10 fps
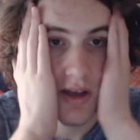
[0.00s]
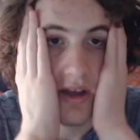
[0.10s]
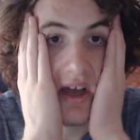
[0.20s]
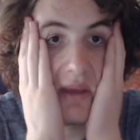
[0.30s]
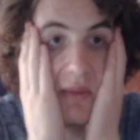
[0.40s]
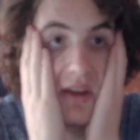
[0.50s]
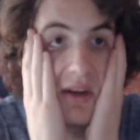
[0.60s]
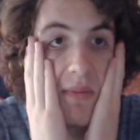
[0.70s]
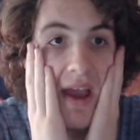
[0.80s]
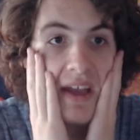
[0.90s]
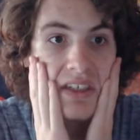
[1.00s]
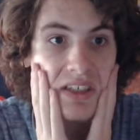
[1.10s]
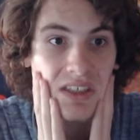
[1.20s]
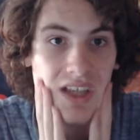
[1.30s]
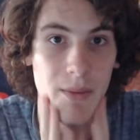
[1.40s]
Imagine
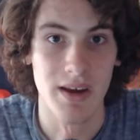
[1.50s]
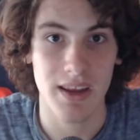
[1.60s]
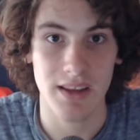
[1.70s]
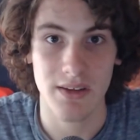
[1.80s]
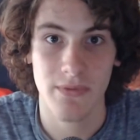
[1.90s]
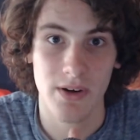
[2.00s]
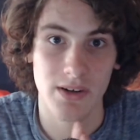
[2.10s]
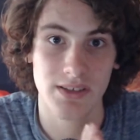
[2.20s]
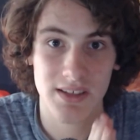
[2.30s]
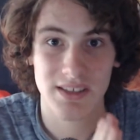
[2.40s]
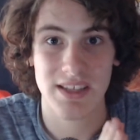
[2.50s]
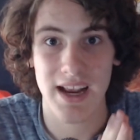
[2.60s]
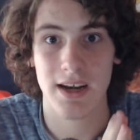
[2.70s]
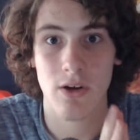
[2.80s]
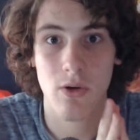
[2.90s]
summoning the 1st and the
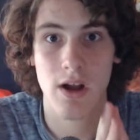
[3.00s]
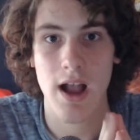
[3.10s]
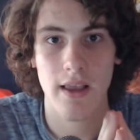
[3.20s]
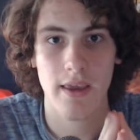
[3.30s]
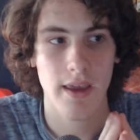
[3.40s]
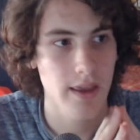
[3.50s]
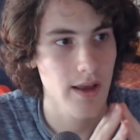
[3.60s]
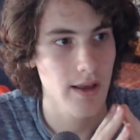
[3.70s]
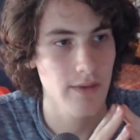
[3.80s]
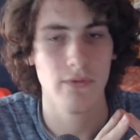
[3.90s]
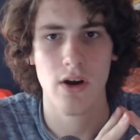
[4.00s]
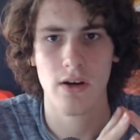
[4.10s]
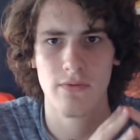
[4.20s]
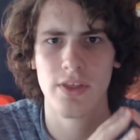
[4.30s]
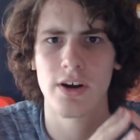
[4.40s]
2nd Hokage in front
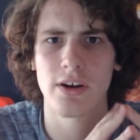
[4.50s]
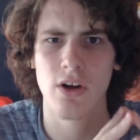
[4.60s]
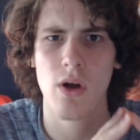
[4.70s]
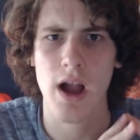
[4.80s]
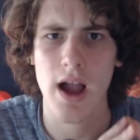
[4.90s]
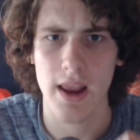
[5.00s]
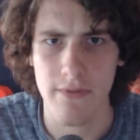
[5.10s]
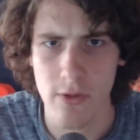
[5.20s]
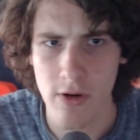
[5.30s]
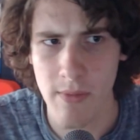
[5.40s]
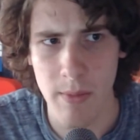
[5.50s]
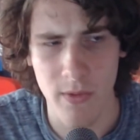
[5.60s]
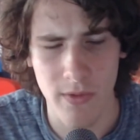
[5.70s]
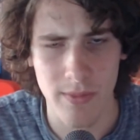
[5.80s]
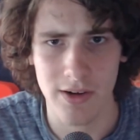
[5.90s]
of the 3rd Hokage, if you remember
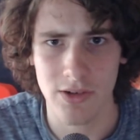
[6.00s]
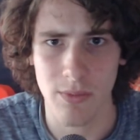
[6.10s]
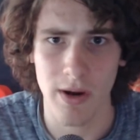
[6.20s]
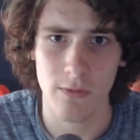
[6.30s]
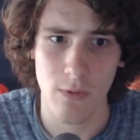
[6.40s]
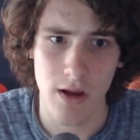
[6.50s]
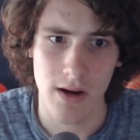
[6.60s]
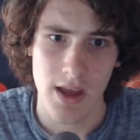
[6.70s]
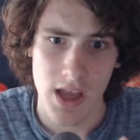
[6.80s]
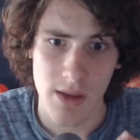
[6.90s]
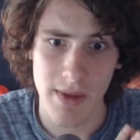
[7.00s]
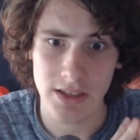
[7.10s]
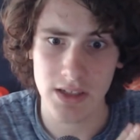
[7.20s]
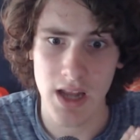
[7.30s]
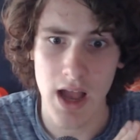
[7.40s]
from Naruto Part 1.
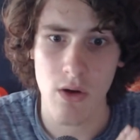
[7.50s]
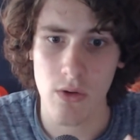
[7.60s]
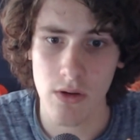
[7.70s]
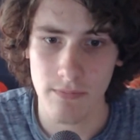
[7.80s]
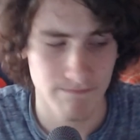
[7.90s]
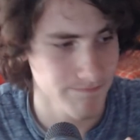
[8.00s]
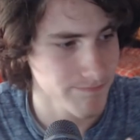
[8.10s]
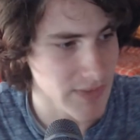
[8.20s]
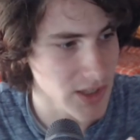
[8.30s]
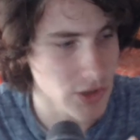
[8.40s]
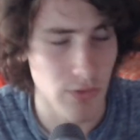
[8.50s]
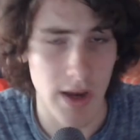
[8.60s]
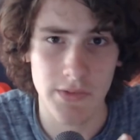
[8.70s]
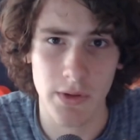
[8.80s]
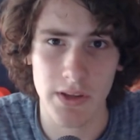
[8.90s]
Imagine how
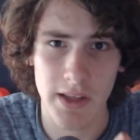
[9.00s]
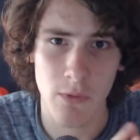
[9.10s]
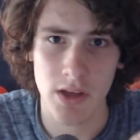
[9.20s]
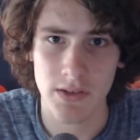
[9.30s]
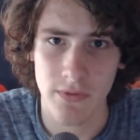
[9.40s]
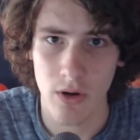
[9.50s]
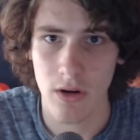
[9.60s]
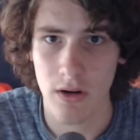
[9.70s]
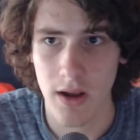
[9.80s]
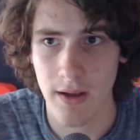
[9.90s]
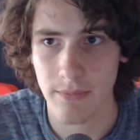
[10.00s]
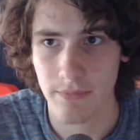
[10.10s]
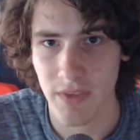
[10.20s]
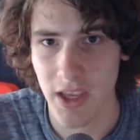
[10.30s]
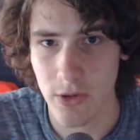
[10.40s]
stressful that was for
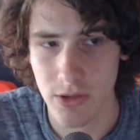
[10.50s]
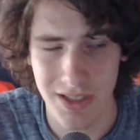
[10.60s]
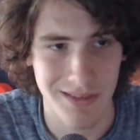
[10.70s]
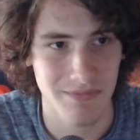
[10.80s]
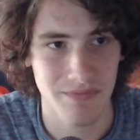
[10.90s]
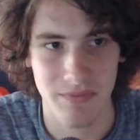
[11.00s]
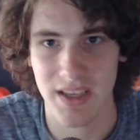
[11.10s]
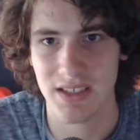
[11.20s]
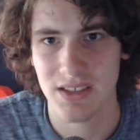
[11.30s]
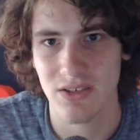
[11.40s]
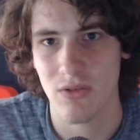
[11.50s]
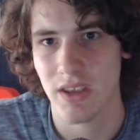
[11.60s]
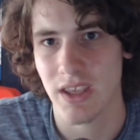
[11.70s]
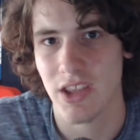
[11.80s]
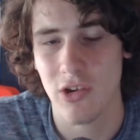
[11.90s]
Hiruzen, because
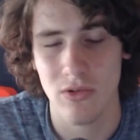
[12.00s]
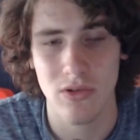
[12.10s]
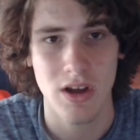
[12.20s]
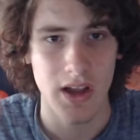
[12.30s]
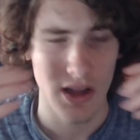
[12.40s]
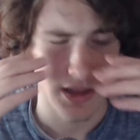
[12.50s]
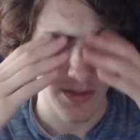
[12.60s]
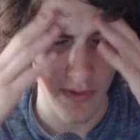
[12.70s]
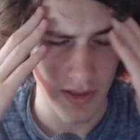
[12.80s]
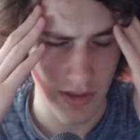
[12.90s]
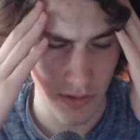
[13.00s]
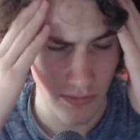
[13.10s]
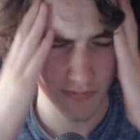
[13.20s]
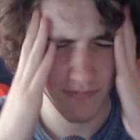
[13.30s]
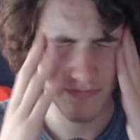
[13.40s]
he knew the first 2
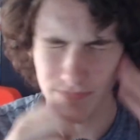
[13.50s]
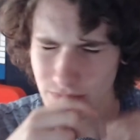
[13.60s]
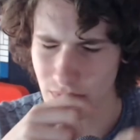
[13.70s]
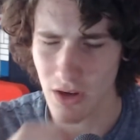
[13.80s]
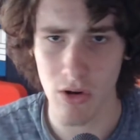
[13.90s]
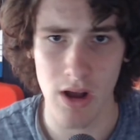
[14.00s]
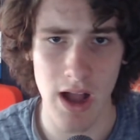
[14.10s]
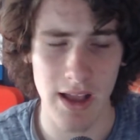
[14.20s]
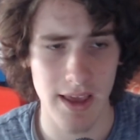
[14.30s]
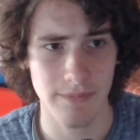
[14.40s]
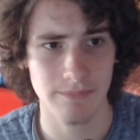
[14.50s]
Hokage,